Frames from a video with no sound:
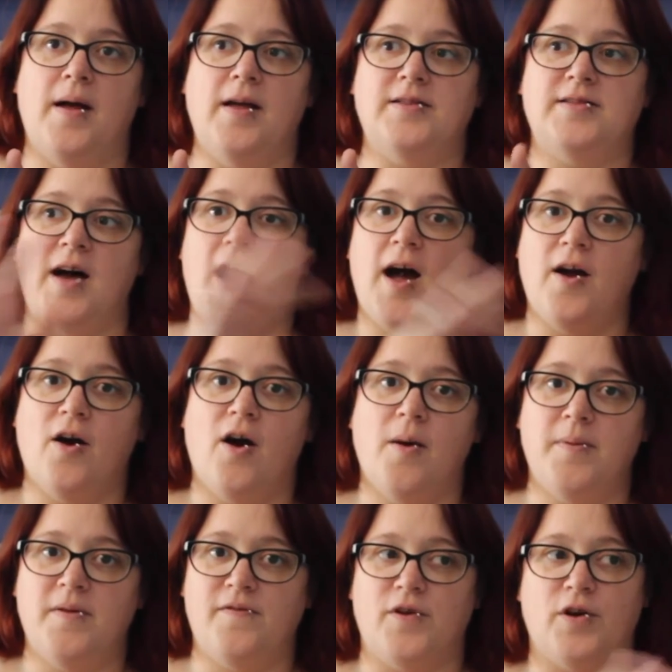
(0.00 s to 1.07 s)
It's a higher
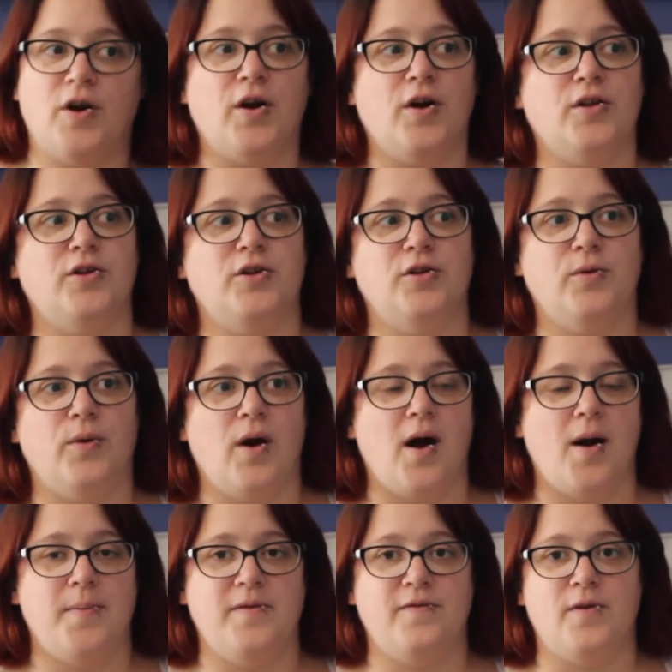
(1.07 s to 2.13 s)
heartbeat for a girl and a lower
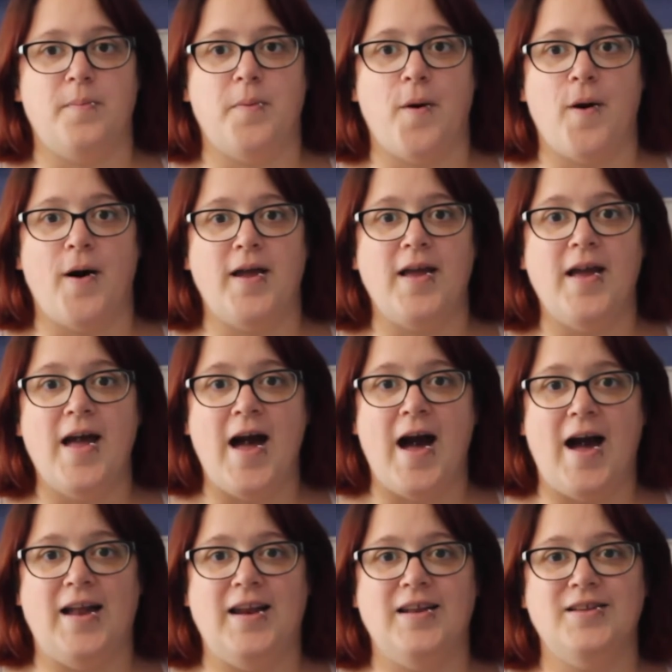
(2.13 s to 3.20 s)
heartbeat for a boy,
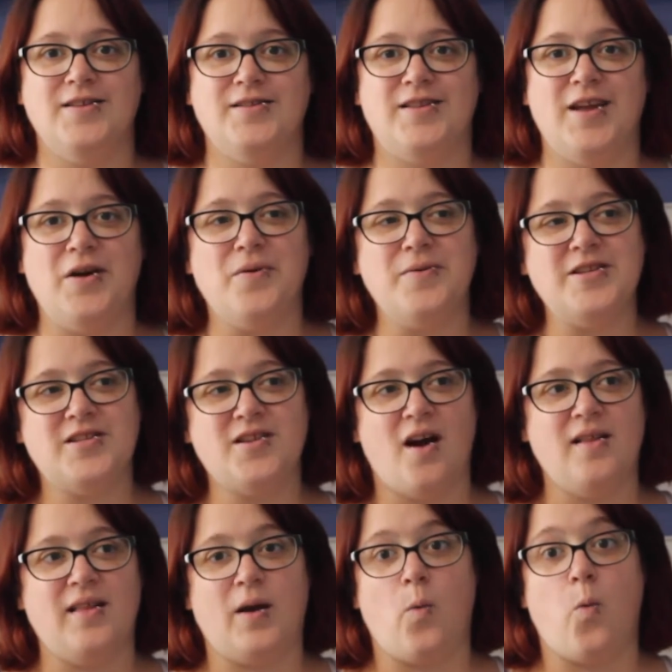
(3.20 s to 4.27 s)
and they always
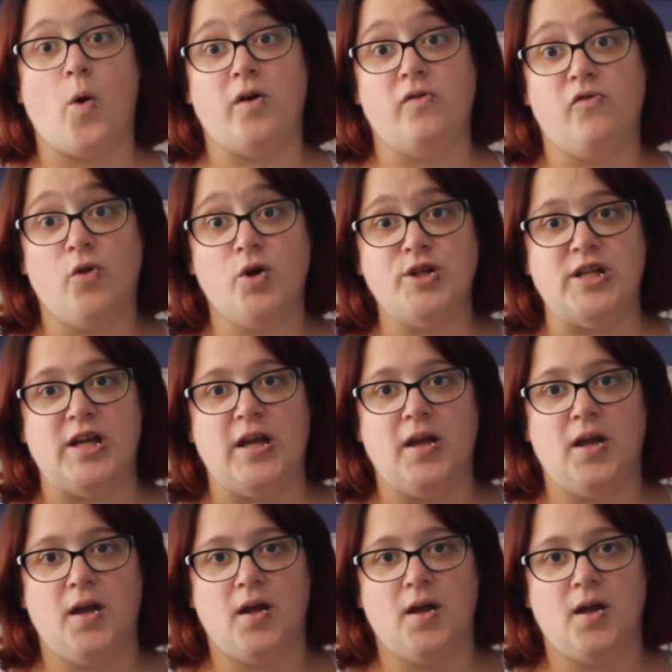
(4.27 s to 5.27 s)
start at like 140.